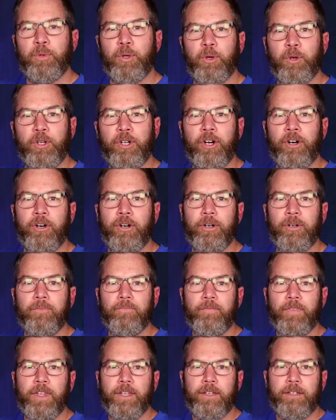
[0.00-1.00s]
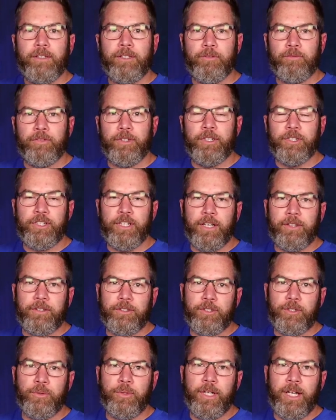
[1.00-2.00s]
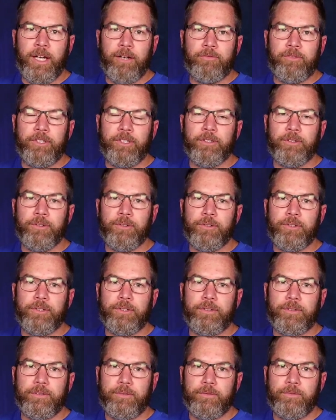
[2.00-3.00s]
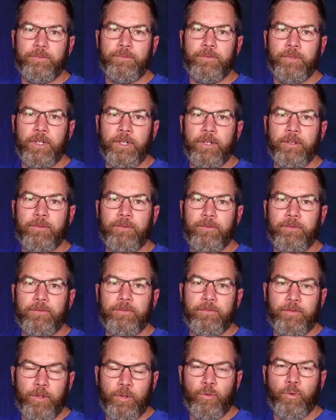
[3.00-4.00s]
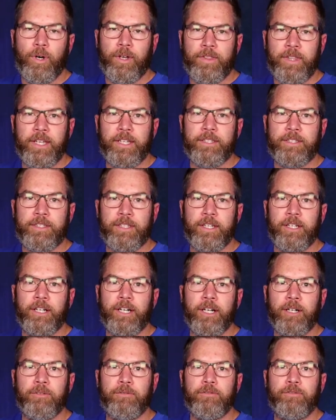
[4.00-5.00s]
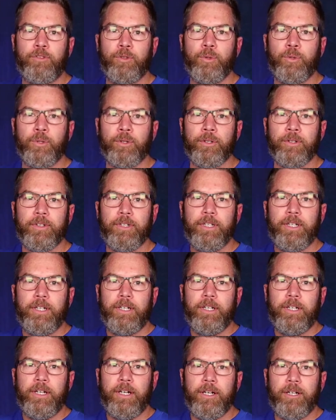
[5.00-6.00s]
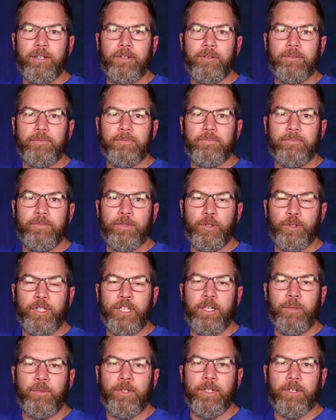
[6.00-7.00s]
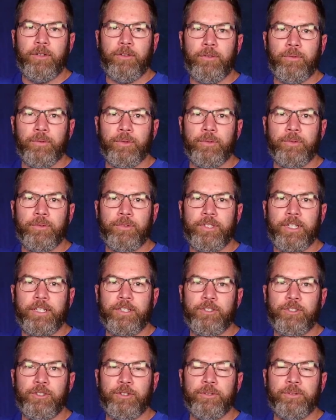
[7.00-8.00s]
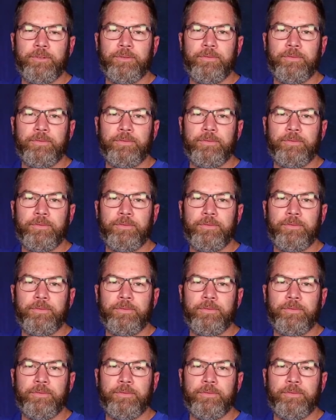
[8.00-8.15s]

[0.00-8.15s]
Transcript: protocol to finish out the 2.5 years of what they set up for leukemia through St. Jude.